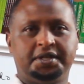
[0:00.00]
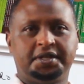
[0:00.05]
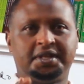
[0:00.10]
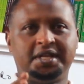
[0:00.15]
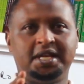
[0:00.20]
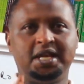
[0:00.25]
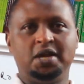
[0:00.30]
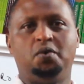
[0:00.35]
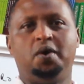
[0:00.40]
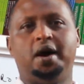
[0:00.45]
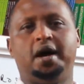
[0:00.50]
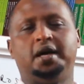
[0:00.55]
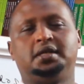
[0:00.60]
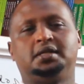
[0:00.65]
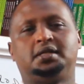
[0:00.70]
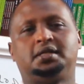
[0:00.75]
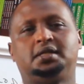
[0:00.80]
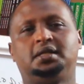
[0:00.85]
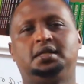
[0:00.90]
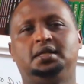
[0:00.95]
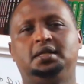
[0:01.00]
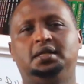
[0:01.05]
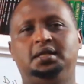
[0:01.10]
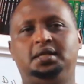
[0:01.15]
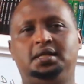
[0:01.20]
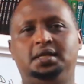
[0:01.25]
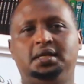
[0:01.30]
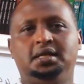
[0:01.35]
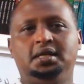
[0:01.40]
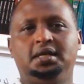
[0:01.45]
3 words,
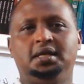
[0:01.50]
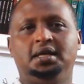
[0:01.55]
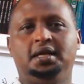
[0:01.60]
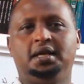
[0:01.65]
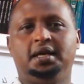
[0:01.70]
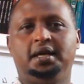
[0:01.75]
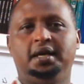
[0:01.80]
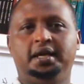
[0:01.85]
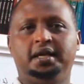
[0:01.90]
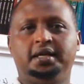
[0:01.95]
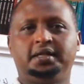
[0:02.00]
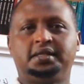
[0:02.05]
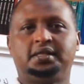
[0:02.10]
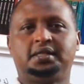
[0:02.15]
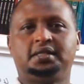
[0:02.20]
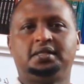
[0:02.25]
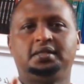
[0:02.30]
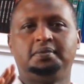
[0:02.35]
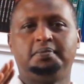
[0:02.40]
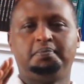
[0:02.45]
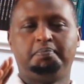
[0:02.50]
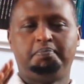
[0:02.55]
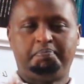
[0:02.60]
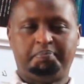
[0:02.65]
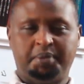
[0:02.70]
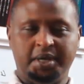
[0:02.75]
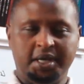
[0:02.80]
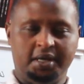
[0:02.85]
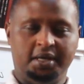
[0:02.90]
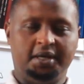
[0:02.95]
D, S,
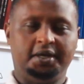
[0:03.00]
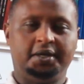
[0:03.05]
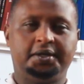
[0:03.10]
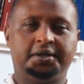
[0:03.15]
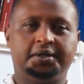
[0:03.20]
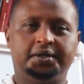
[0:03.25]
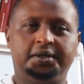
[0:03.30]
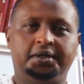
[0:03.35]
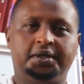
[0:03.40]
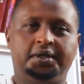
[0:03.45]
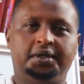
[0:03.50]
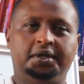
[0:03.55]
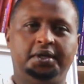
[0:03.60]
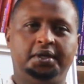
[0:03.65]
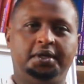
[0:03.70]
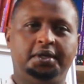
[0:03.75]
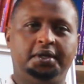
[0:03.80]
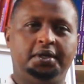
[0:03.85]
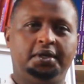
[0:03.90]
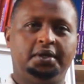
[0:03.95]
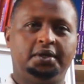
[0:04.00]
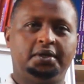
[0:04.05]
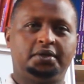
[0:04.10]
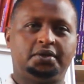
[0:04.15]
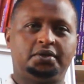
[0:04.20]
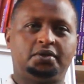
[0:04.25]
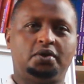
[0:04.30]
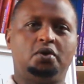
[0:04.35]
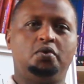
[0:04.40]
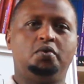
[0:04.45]
P.
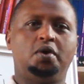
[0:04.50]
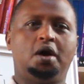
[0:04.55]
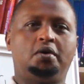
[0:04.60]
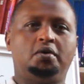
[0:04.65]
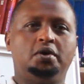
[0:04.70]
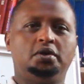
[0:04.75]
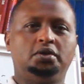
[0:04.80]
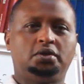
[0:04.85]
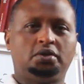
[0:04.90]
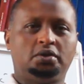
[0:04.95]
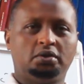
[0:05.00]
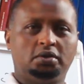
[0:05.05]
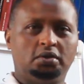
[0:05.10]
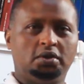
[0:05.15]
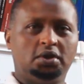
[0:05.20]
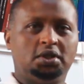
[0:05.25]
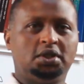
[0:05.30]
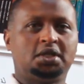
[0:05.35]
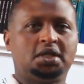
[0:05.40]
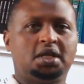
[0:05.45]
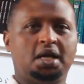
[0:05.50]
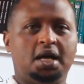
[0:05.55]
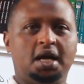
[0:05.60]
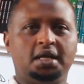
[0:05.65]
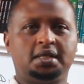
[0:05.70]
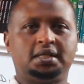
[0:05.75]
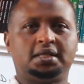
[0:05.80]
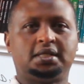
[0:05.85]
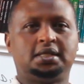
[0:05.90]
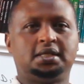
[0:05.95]
So we are going to
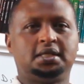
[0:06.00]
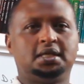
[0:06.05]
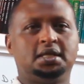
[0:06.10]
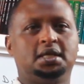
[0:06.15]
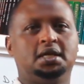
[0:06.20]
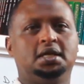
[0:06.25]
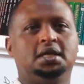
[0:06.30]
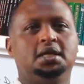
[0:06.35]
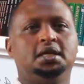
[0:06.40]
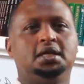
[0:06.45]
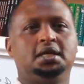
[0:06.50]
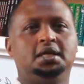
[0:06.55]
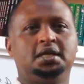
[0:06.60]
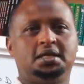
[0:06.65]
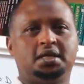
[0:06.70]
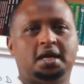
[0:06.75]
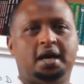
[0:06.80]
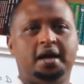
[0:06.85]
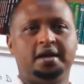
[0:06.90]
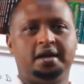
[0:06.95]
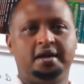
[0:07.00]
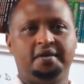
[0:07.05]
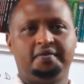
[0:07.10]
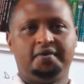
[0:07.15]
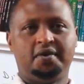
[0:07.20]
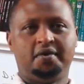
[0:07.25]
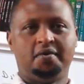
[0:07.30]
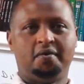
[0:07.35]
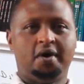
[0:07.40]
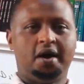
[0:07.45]
discuss each and
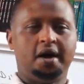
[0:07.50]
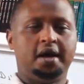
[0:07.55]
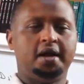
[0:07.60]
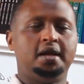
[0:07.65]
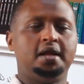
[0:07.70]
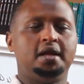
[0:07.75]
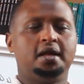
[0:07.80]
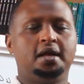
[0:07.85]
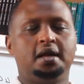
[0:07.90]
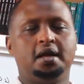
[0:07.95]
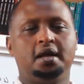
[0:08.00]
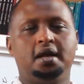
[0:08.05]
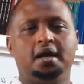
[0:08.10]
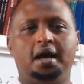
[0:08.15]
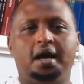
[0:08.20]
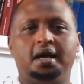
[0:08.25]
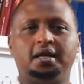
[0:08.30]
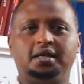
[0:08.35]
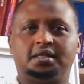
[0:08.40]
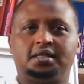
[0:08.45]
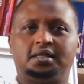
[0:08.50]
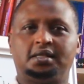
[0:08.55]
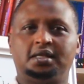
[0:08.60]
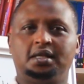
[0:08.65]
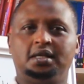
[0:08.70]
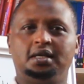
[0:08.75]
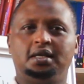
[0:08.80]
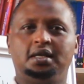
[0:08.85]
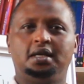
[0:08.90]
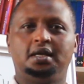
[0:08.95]
every word and
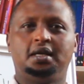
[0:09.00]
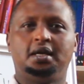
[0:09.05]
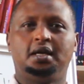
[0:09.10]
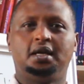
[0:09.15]
see